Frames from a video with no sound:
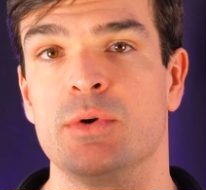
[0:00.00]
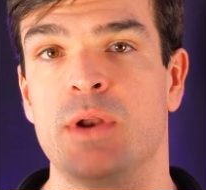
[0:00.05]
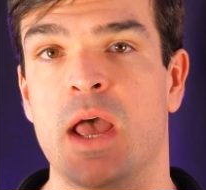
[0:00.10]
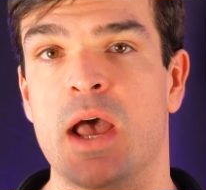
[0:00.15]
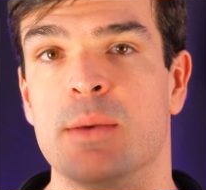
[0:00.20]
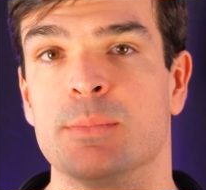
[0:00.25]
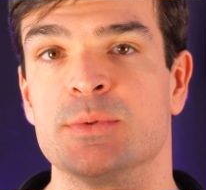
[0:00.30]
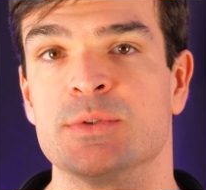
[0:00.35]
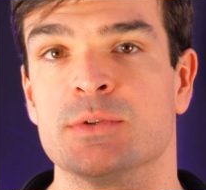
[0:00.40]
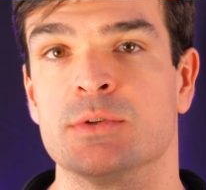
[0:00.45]

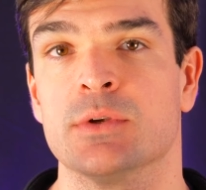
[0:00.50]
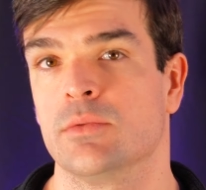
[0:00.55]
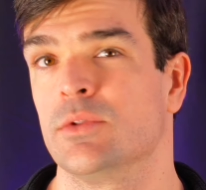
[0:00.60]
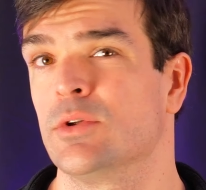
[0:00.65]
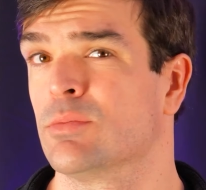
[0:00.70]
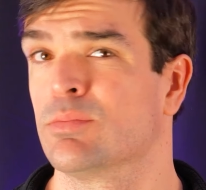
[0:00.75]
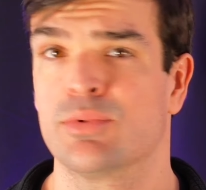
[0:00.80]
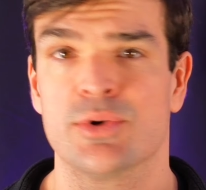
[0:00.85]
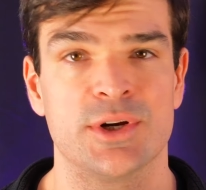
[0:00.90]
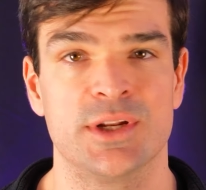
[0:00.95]
apps.
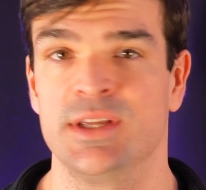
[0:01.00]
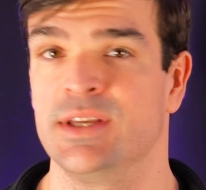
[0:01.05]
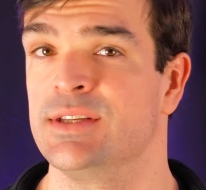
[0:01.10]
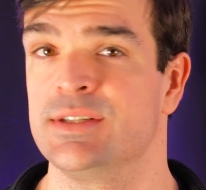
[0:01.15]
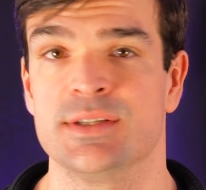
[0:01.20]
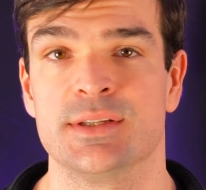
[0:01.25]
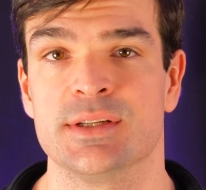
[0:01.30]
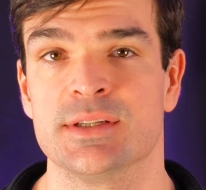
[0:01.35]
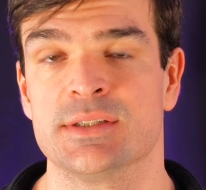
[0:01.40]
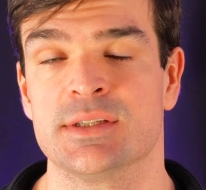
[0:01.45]
They're pretty
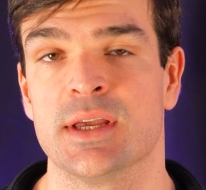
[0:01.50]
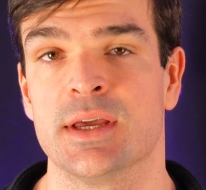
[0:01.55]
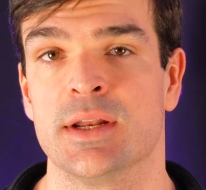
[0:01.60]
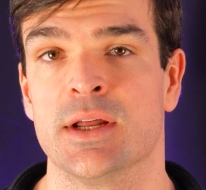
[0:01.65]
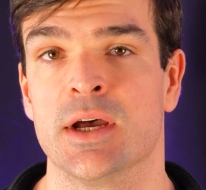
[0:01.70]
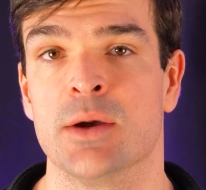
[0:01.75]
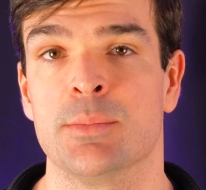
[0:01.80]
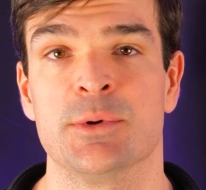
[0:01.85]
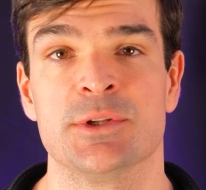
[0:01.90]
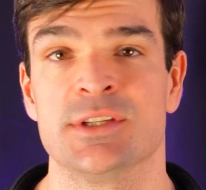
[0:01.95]
easy to set
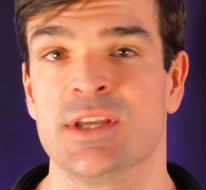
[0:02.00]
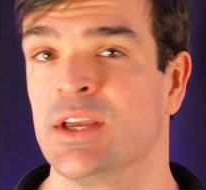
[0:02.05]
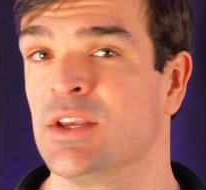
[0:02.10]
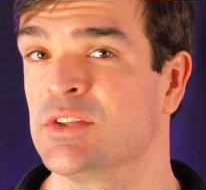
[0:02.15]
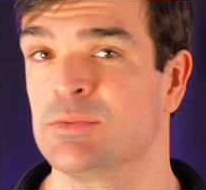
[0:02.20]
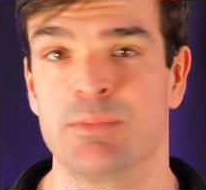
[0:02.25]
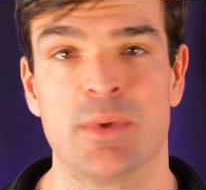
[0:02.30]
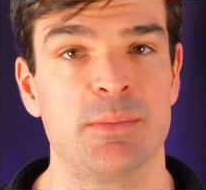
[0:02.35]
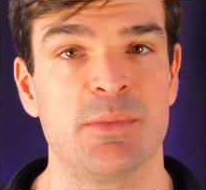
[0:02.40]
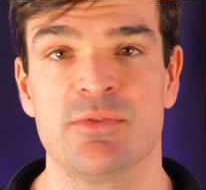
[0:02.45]
up. It
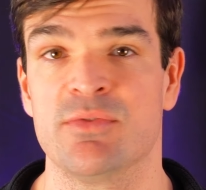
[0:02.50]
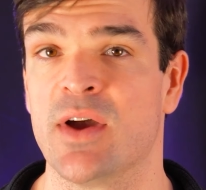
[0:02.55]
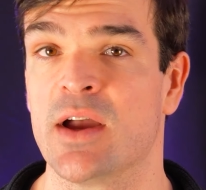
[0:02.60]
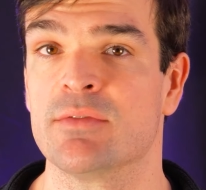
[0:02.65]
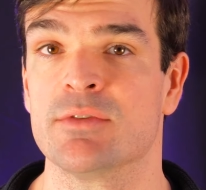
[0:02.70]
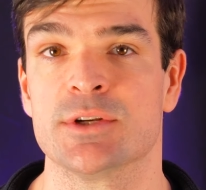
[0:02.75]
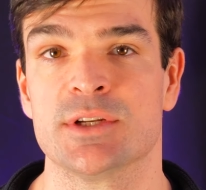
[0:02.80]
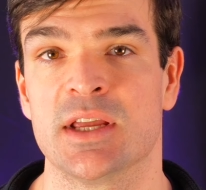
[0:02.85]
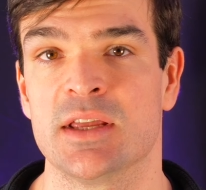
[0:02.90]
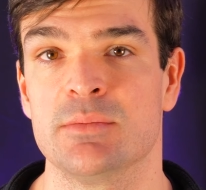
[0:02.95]
takes maybe
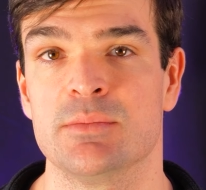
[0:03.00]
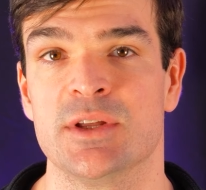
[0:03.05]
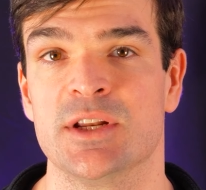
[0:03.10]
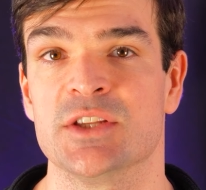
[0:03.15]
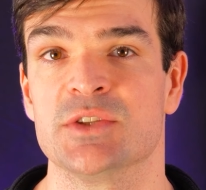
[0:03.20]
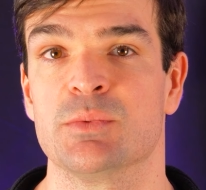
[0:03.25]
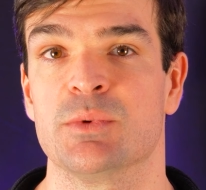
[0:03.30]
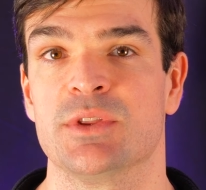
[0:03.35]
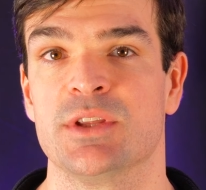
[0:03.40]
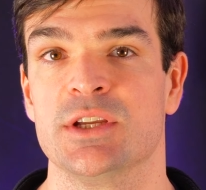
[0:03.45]
5 or 10
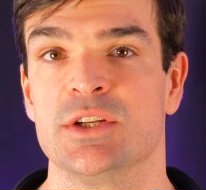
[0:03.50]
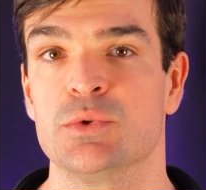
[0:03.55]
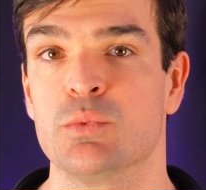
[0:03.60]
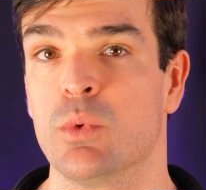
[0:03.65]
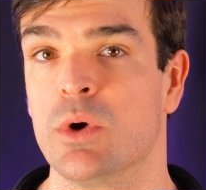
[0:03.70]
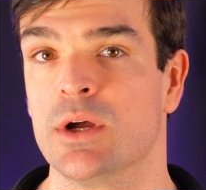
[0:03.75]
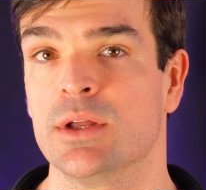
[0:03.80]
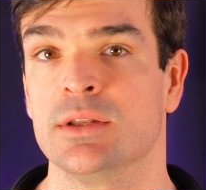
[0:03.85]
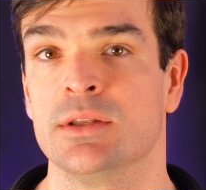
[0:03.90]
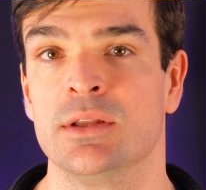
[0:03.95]
minutes with each
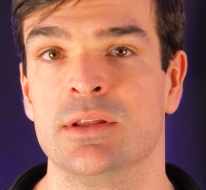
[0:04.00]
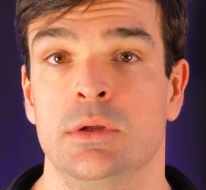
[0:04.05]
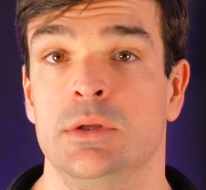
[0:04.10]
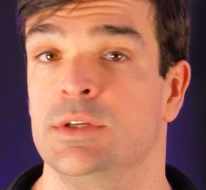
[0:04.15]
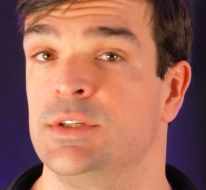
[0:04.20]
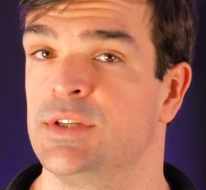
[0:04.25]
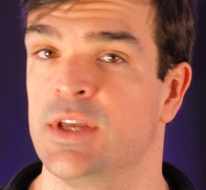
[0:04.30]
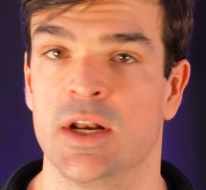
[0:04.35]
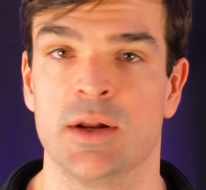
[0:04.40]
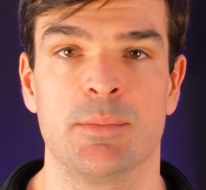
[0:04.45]
one.
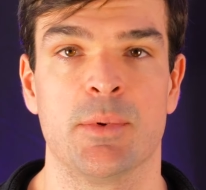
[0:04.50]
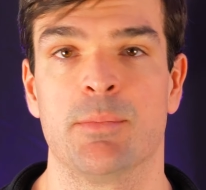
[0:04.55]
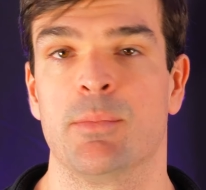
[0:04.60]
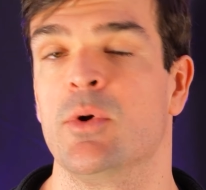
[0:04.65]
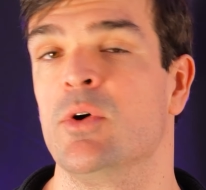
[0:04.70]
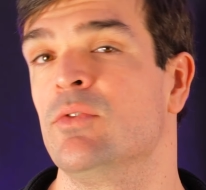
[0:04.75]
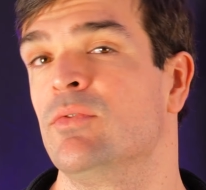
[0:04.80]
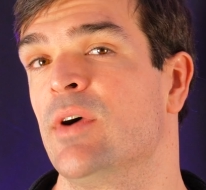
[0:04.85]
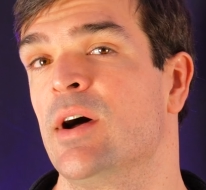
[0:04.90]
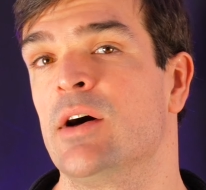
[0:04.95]
You set up a
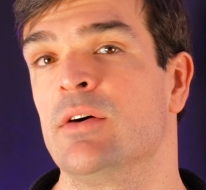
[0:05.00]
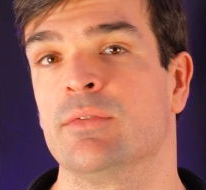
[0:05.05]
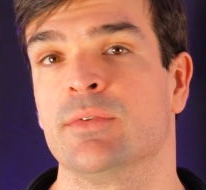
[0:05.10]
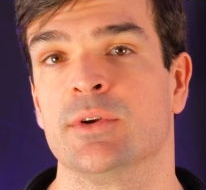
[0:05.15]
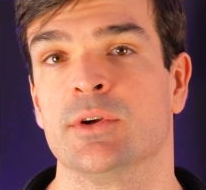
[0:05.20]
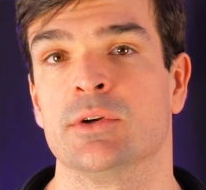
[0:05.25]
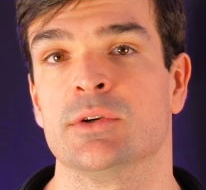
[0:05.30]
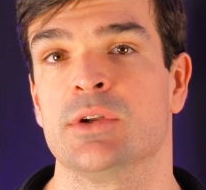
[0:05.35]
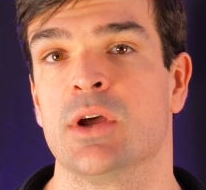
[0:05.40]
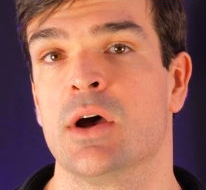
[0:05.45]
profile for
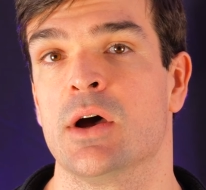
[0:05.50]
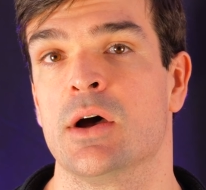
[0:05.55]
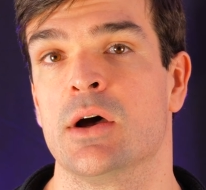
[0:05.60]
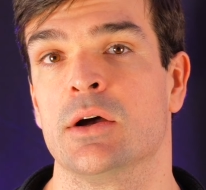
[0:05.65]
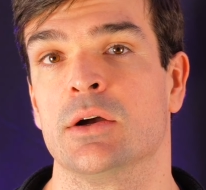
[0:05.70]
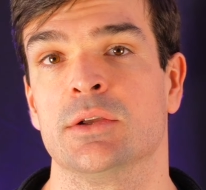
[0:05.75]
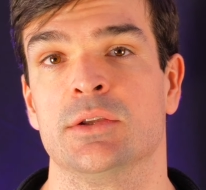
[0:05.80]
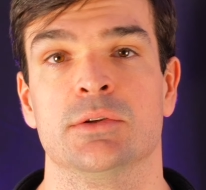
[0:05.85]
your dog,